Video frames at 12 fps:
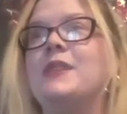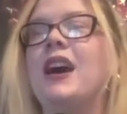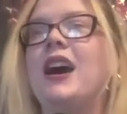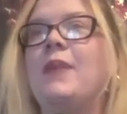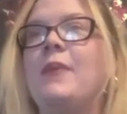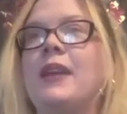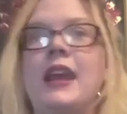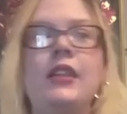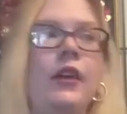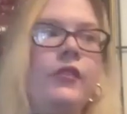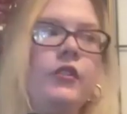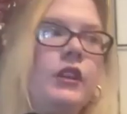And I
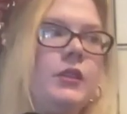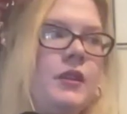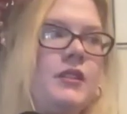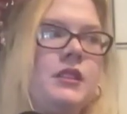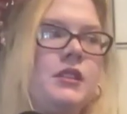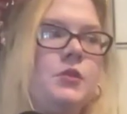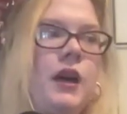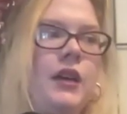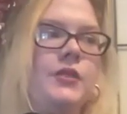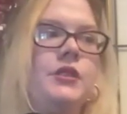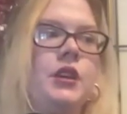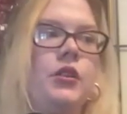love Greek myths as well.
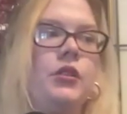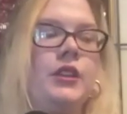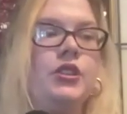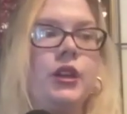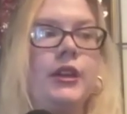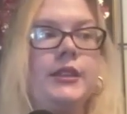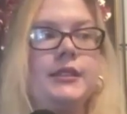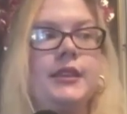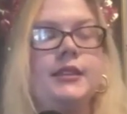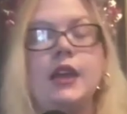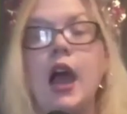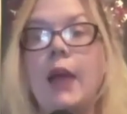So they
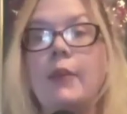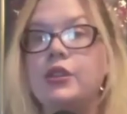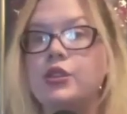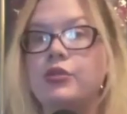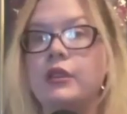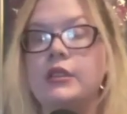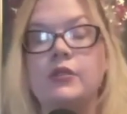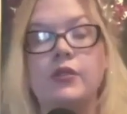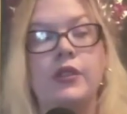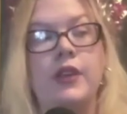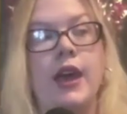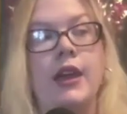transcend time and there's a reason
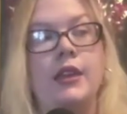for that.